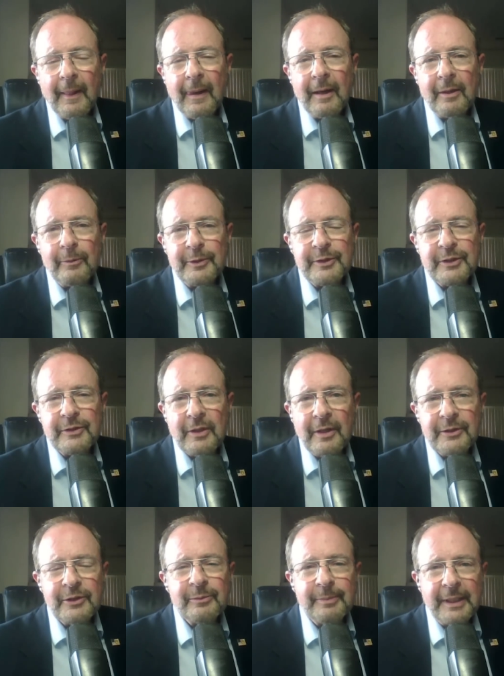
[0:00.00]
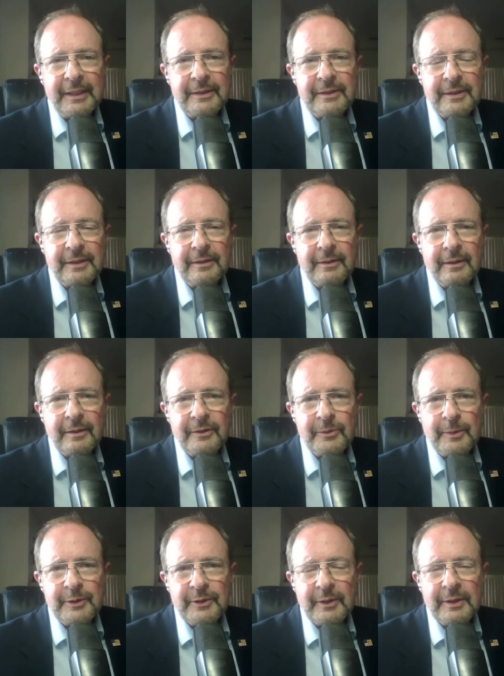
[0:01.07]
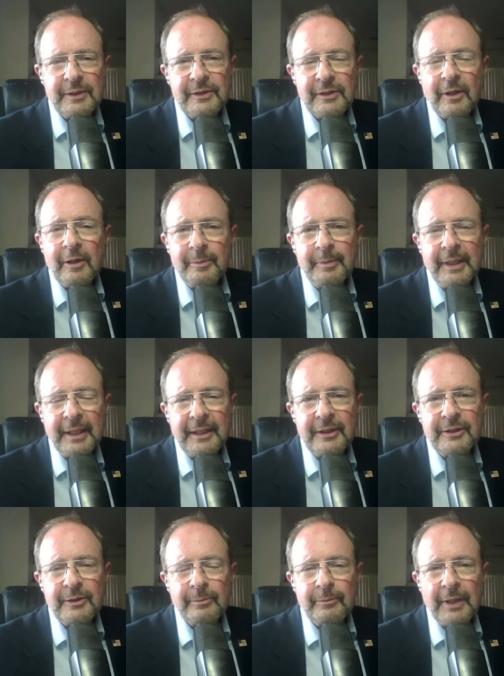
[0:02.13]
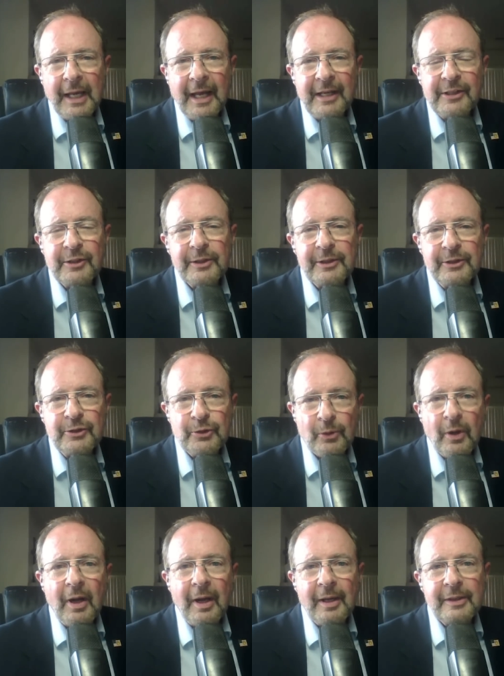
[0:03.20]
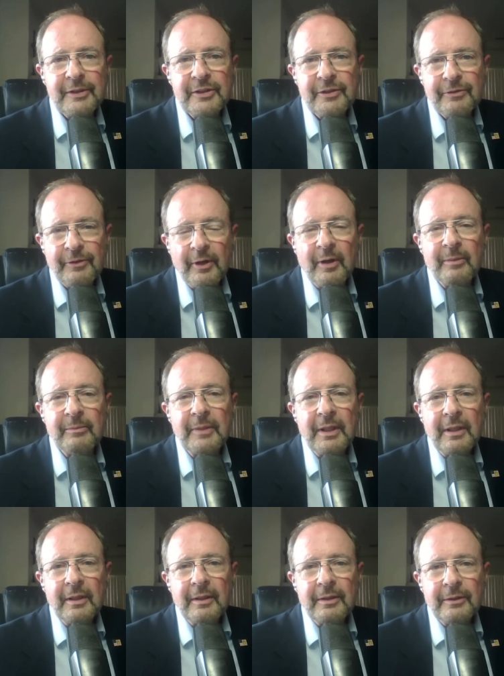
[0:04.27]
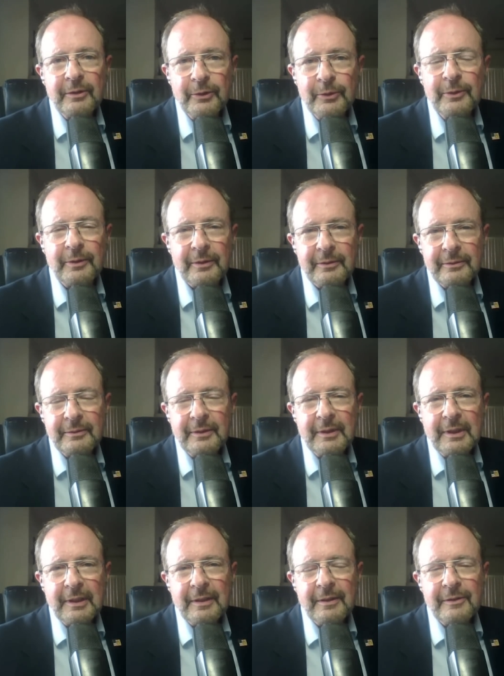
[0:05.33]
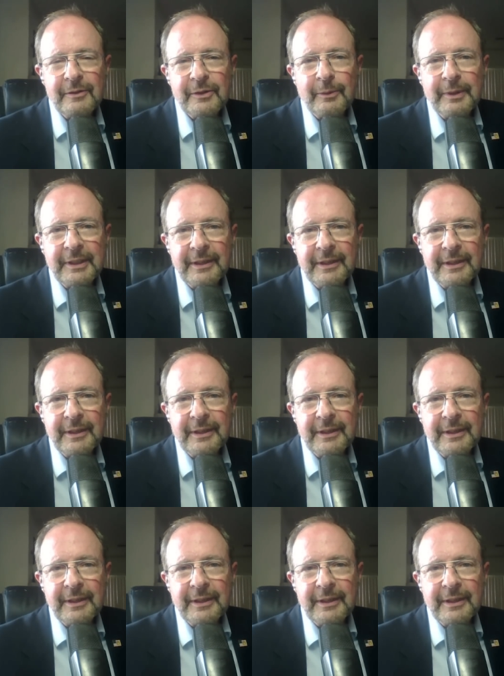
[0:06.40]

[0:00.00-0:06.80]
which is also based in Switzerland, Startpage actually draws from Google. So it